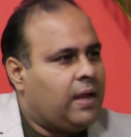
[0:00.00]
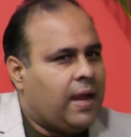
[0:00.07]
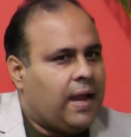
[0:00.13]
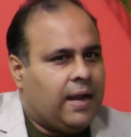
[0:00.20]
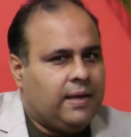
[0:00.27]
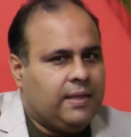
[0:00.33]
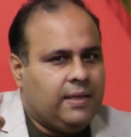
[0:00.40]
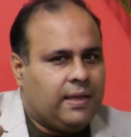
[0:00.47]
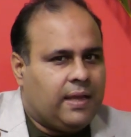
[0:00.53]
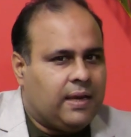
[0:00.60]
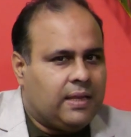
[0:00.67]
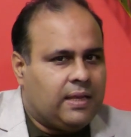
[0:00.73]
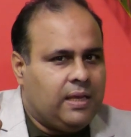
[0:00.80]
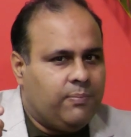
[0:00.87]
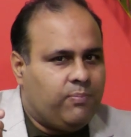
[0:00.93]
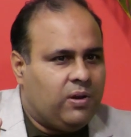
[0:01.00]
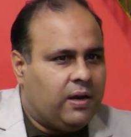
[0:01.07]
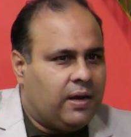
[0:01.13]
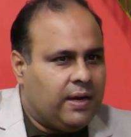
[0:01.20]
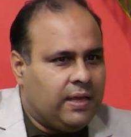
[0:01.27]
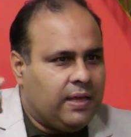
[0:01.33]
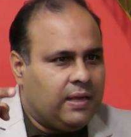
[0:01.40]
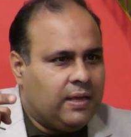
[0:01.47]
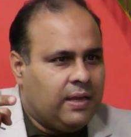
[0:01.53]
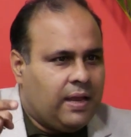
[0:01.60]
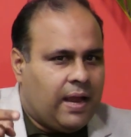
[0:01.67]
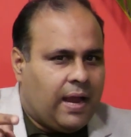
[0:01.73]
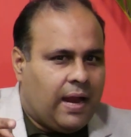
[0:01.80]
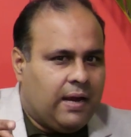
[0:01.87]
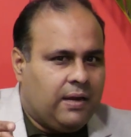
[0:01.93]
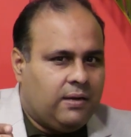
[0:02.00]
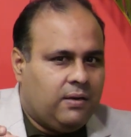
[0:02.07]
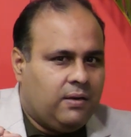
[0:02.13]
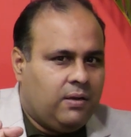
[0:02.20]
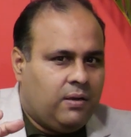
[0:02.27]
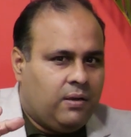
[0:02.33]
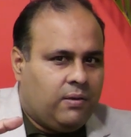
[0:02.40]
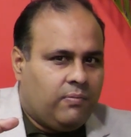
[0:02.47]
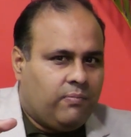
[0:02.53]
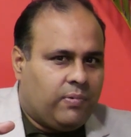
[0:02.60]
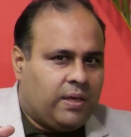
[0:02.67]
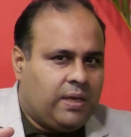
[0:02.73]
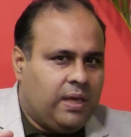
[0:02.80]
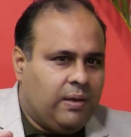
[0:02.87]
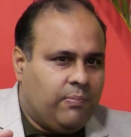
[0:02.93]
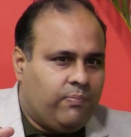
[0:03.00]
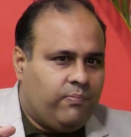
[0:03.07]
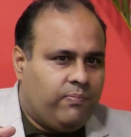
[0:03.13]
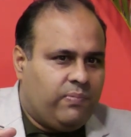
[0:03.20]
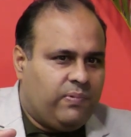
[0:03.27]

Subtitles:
and he can keep learning and keep